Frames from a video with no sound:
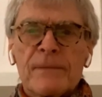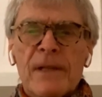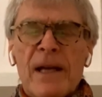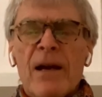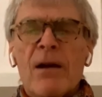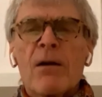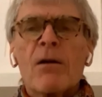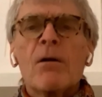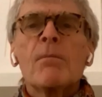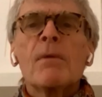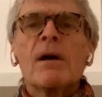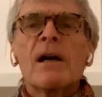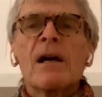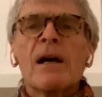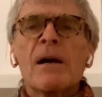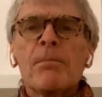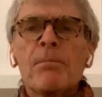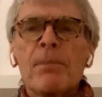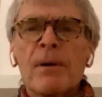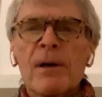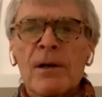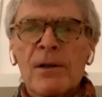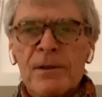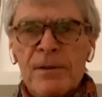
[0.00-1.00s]
How am I a
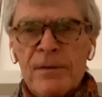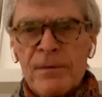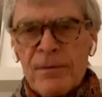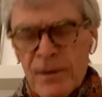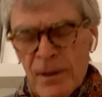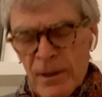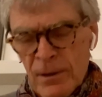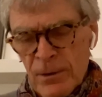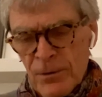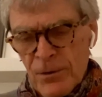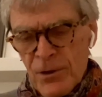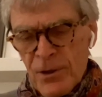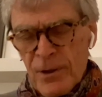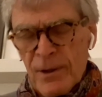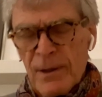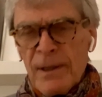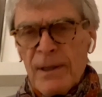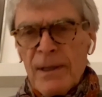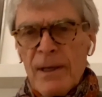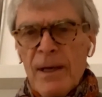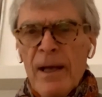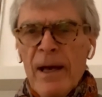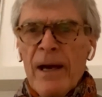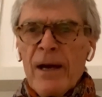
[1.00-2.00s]
part of culture?
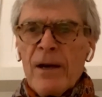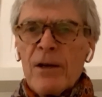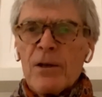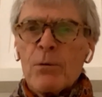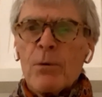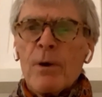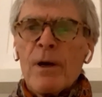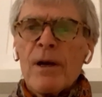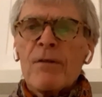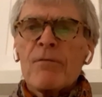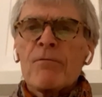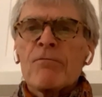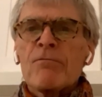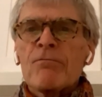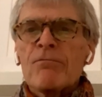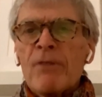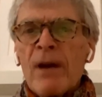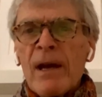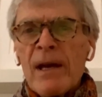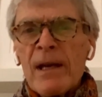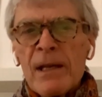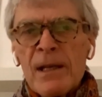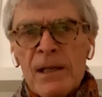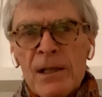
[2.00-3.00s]
How do I
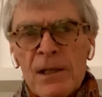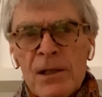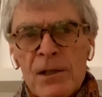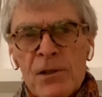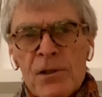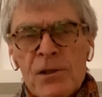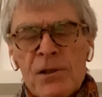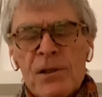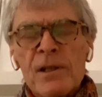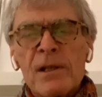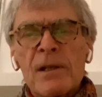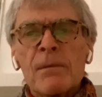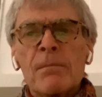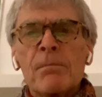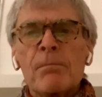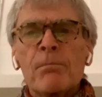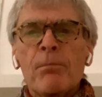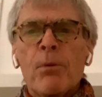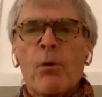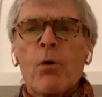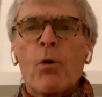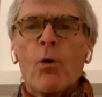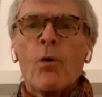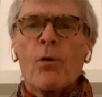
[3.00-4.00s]
raise the
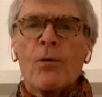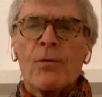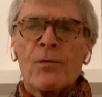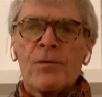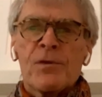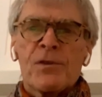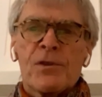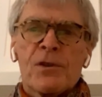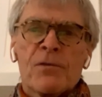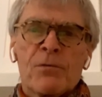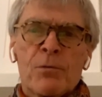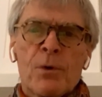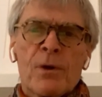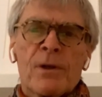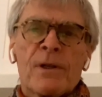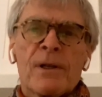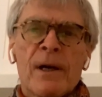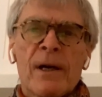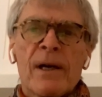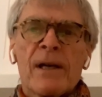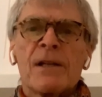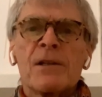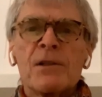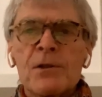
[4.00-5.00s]
importance of what
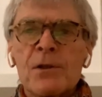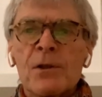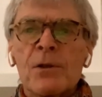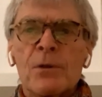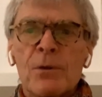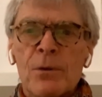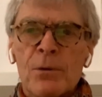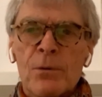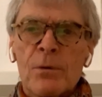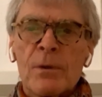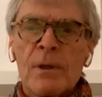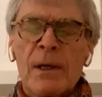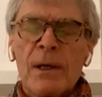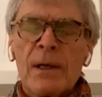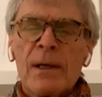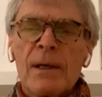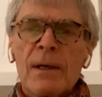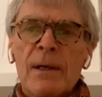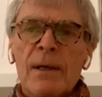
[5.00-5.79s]
I do